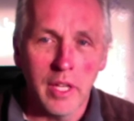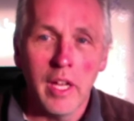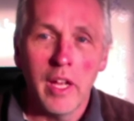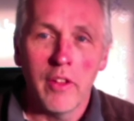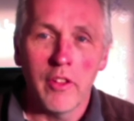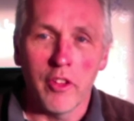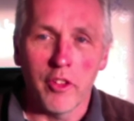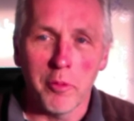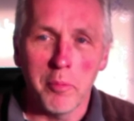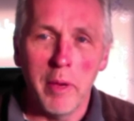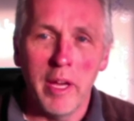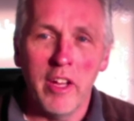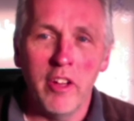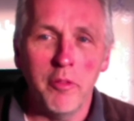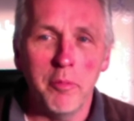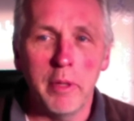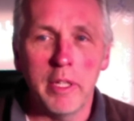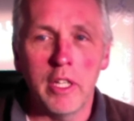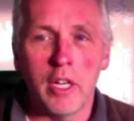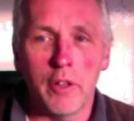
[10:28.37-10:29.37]
This may have
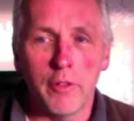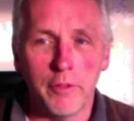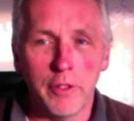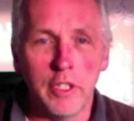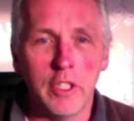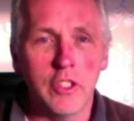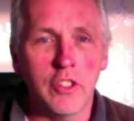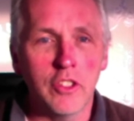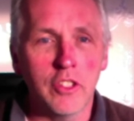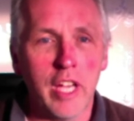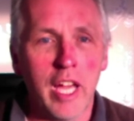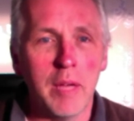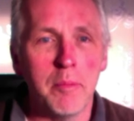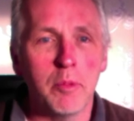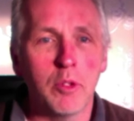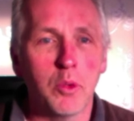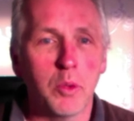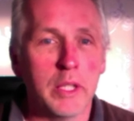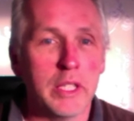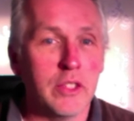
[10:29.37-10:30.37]
been our first game
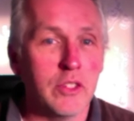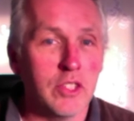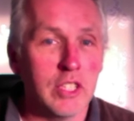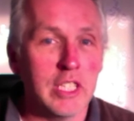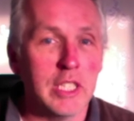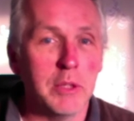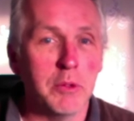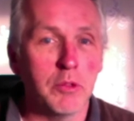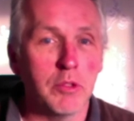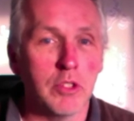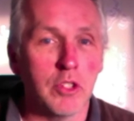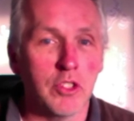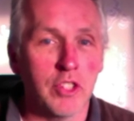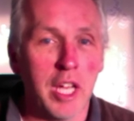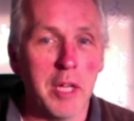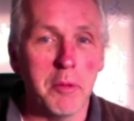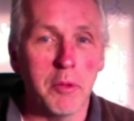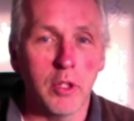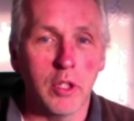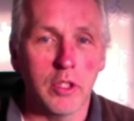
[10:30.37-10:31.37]
between teams from the
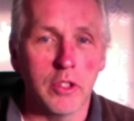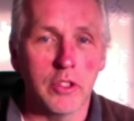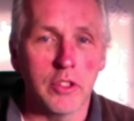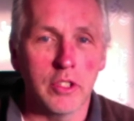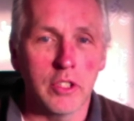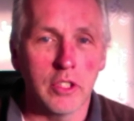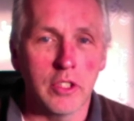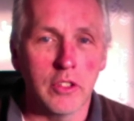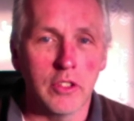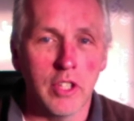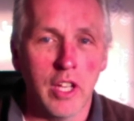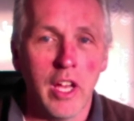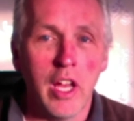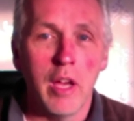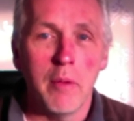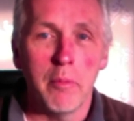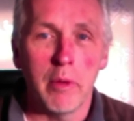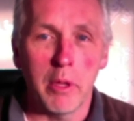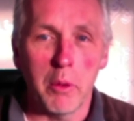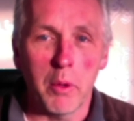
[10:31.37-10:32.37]
same continent,
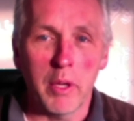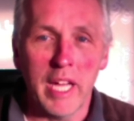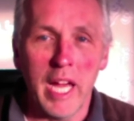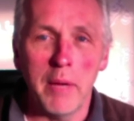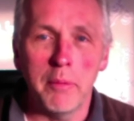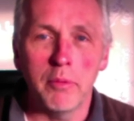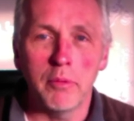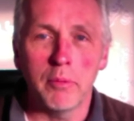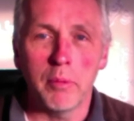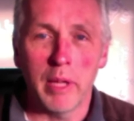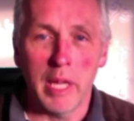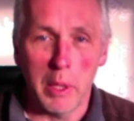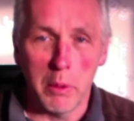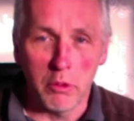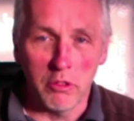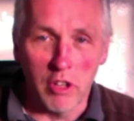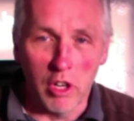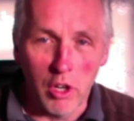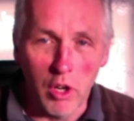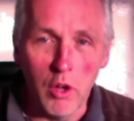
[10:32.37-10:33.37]
but they were kept, but they
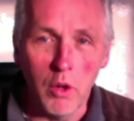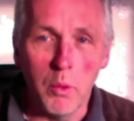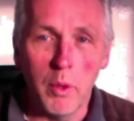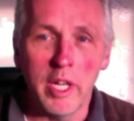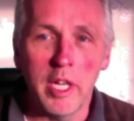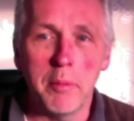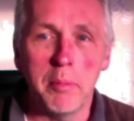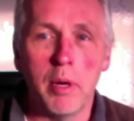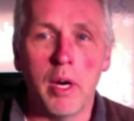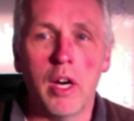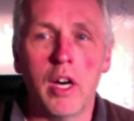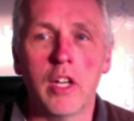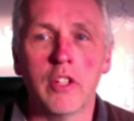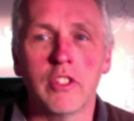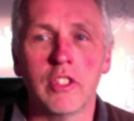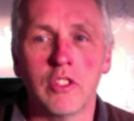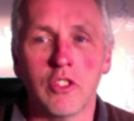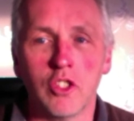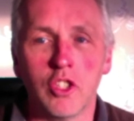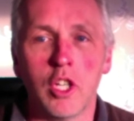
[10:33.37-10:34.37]
were a long way apart
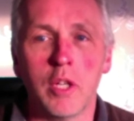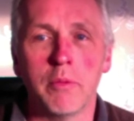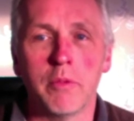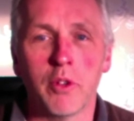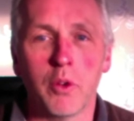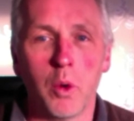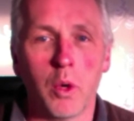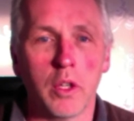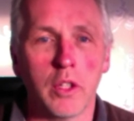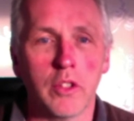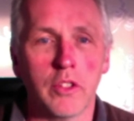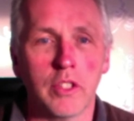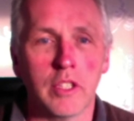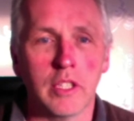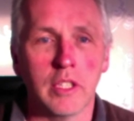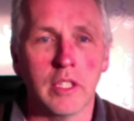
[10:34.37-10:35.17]
in terms of quality.